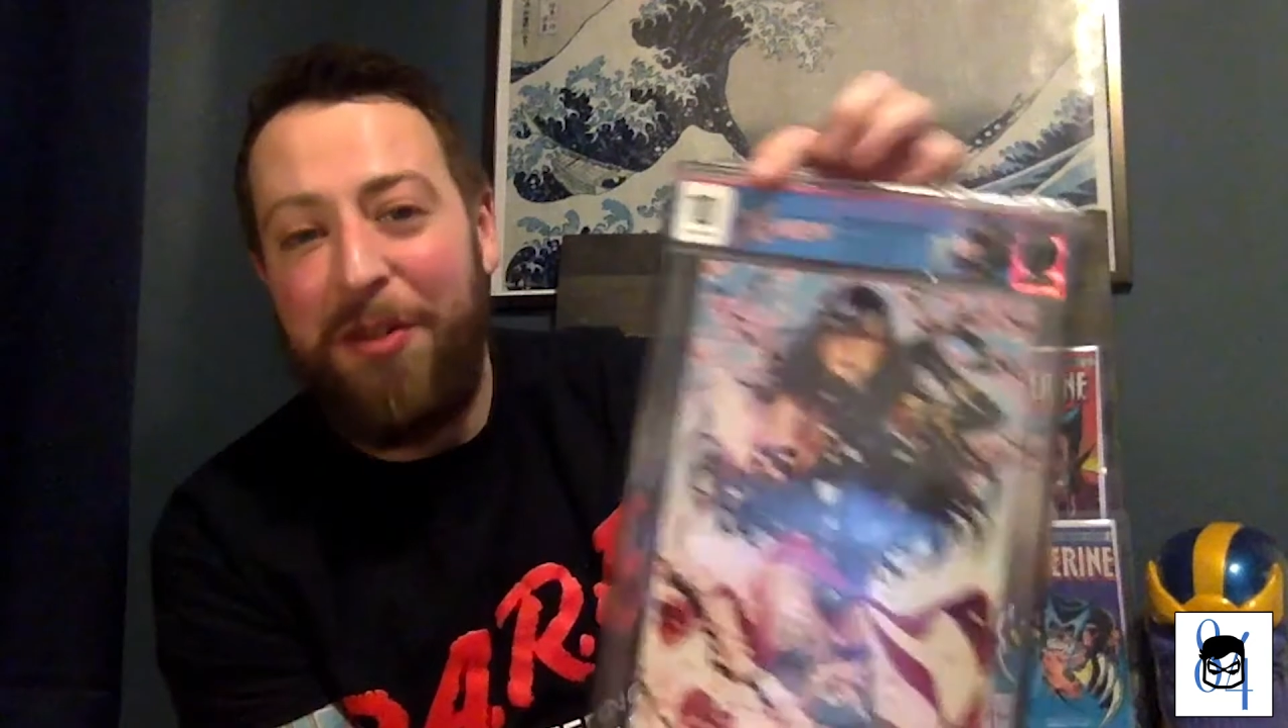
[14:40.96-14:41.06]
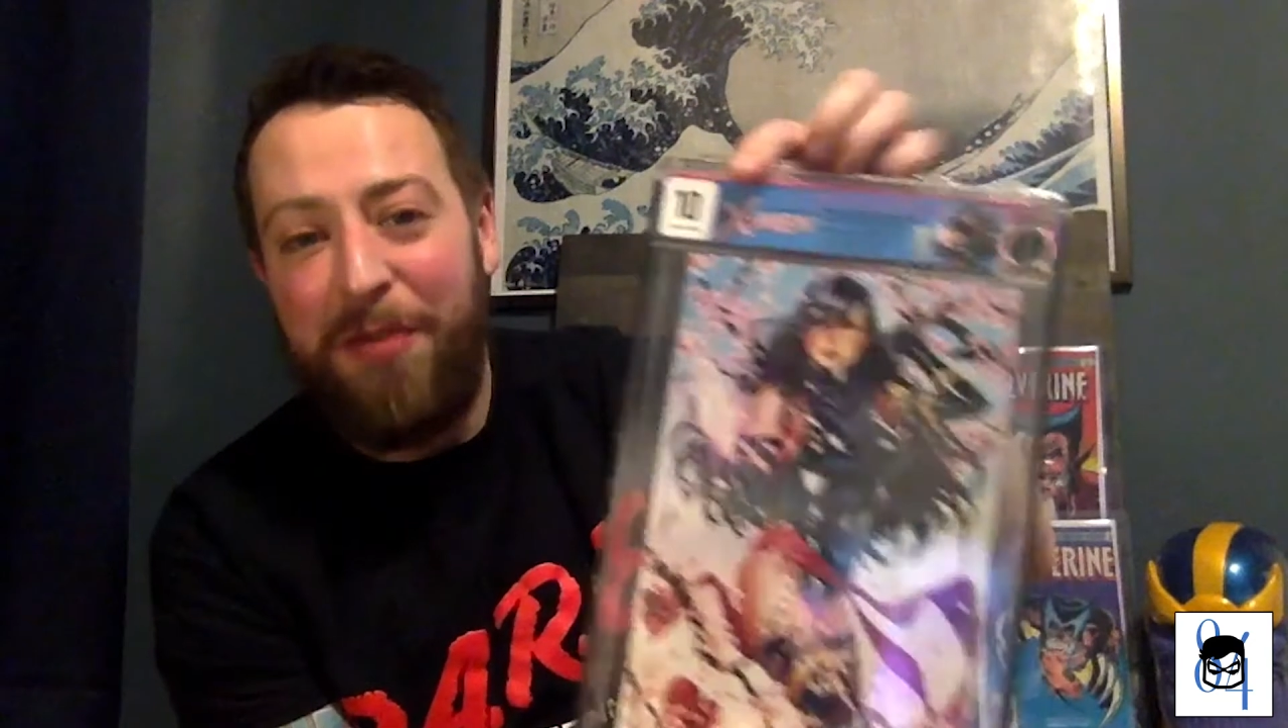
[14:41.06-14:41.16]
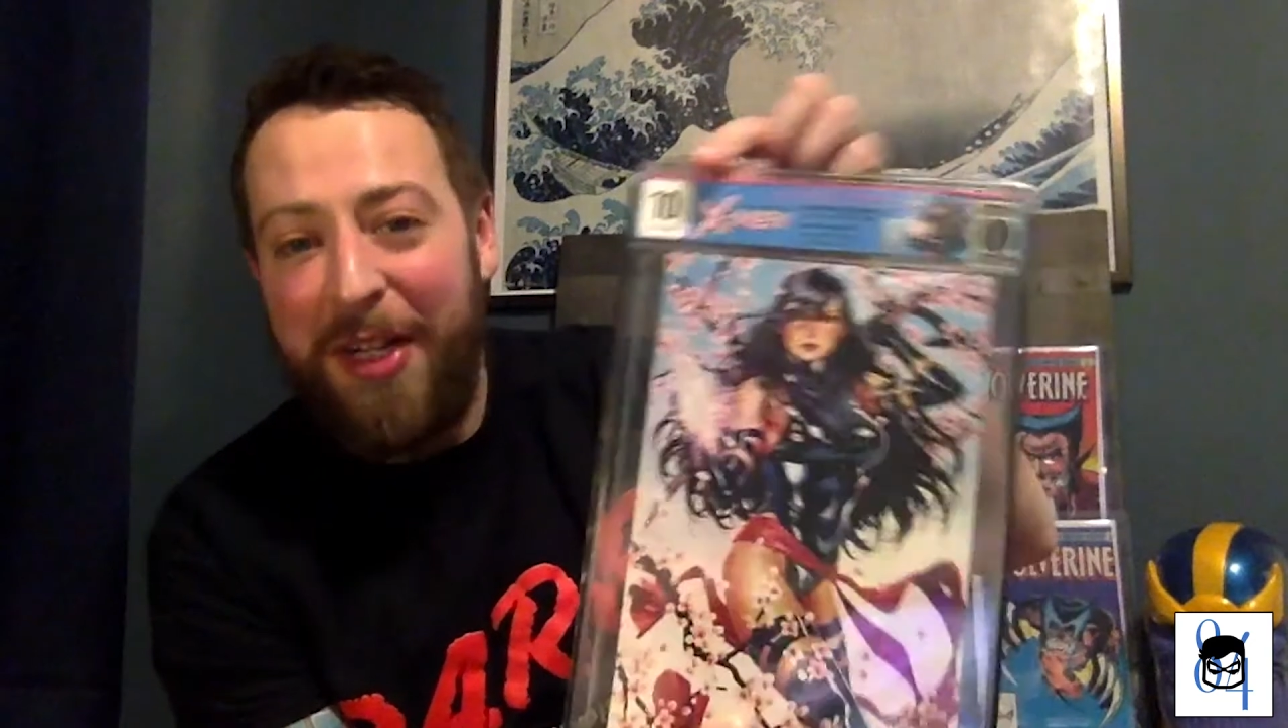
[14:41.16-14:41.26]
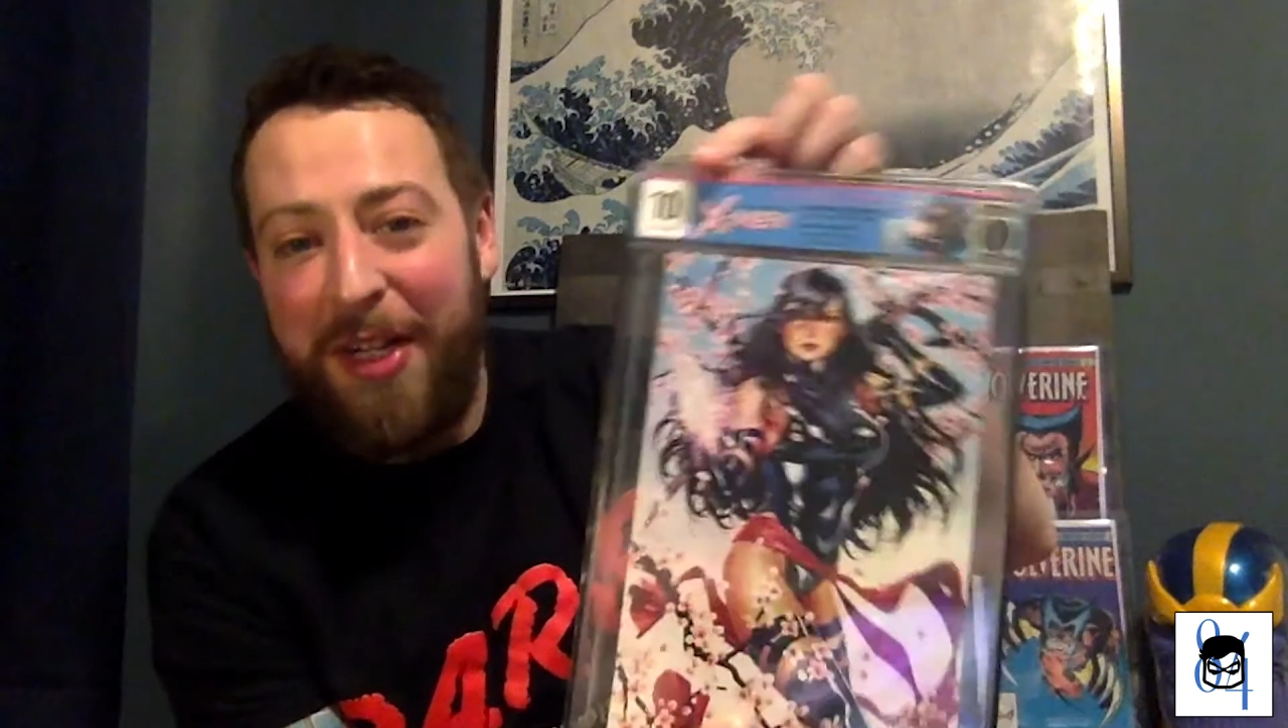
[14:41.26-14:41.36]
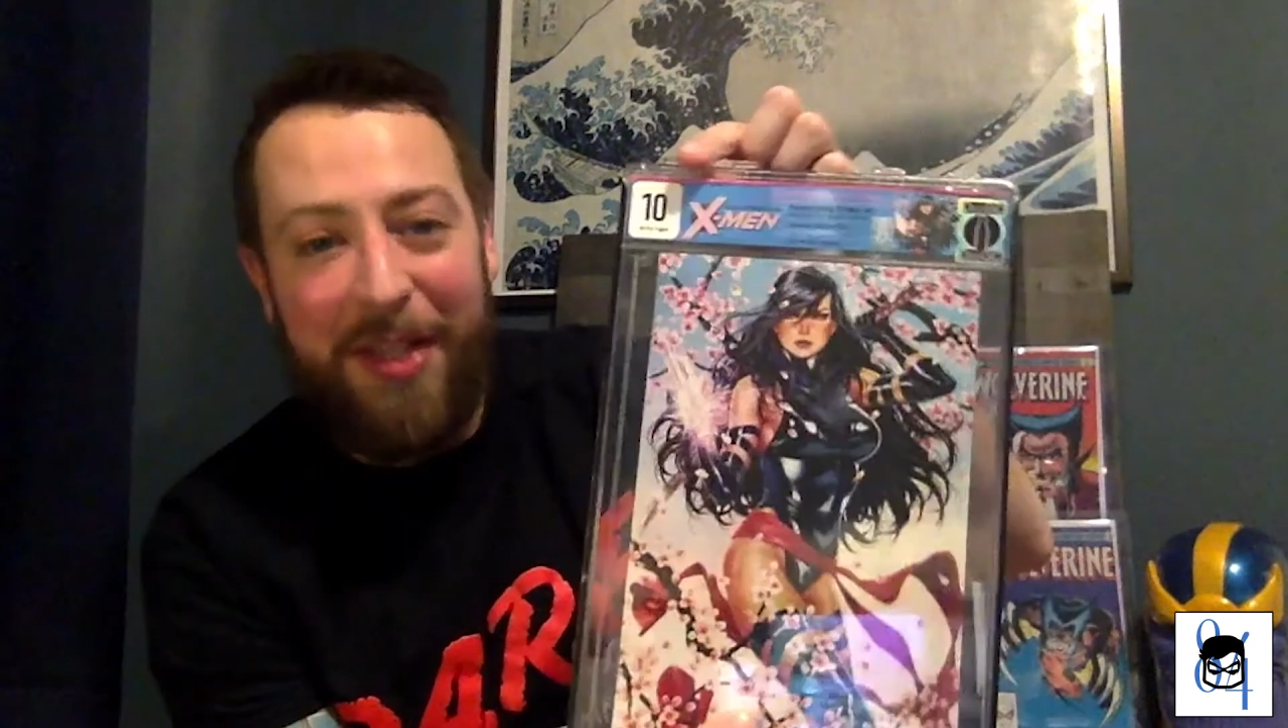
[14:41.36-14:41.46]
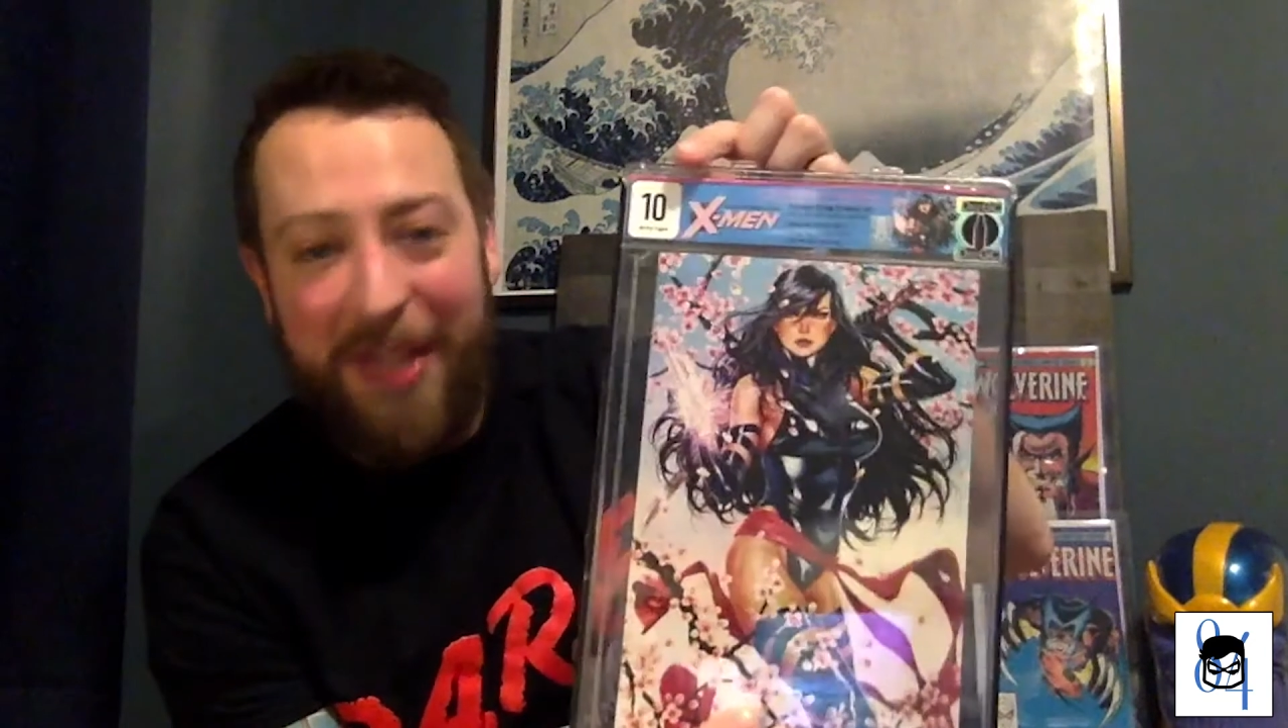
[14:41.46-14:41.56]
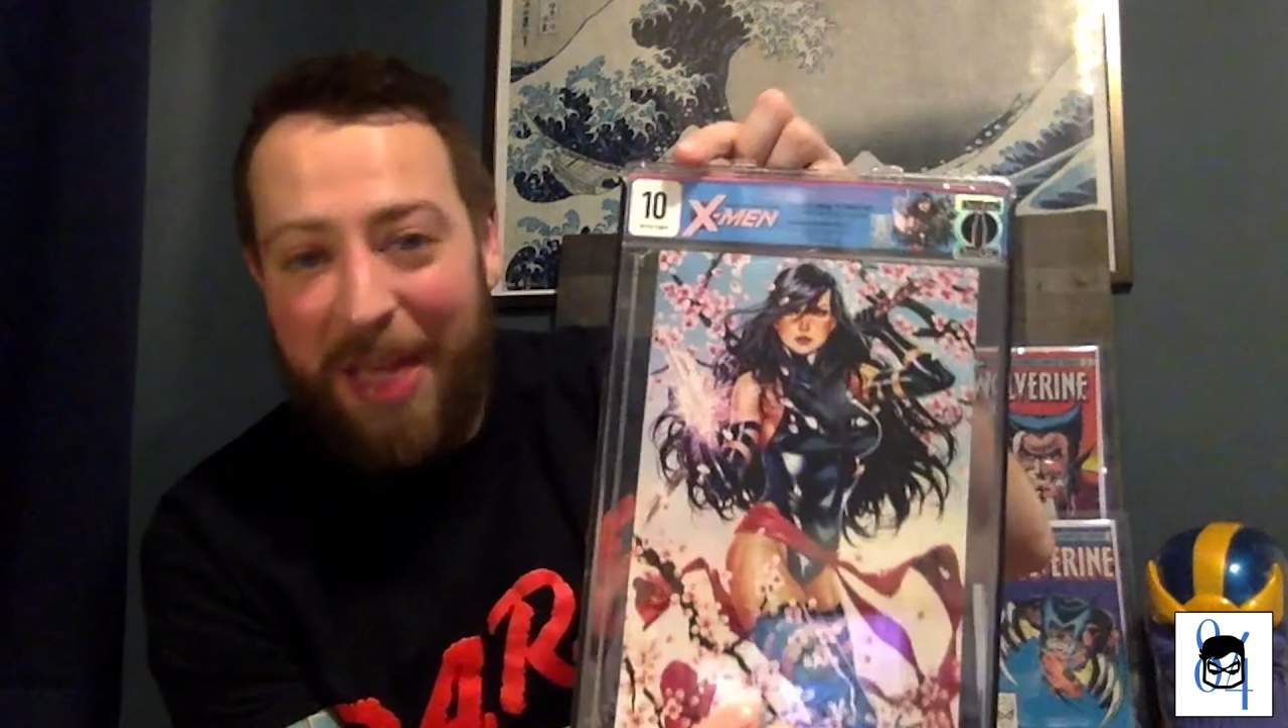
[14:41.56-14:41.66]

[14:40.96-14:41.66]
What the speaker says: Great, it